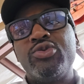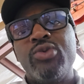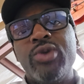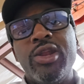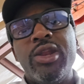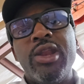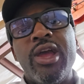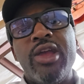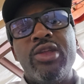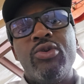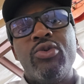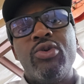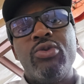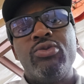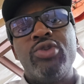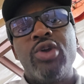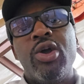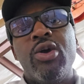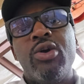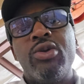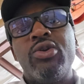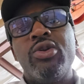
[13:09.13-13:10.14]

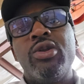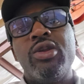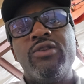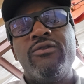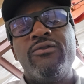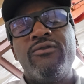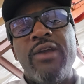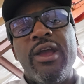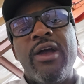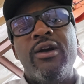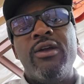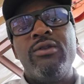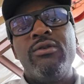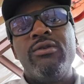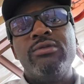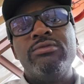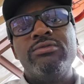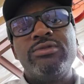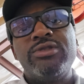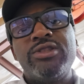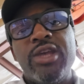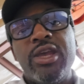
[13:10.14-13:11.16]
29-year-old daughter is found
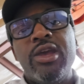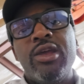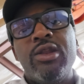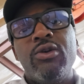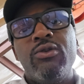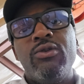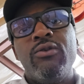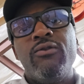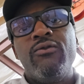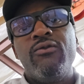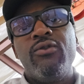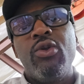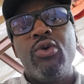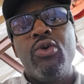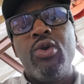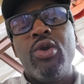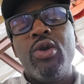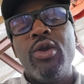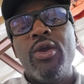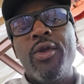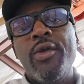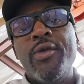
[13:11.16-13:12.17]
dead on the
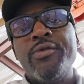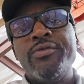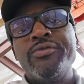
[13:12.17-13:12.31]
floor.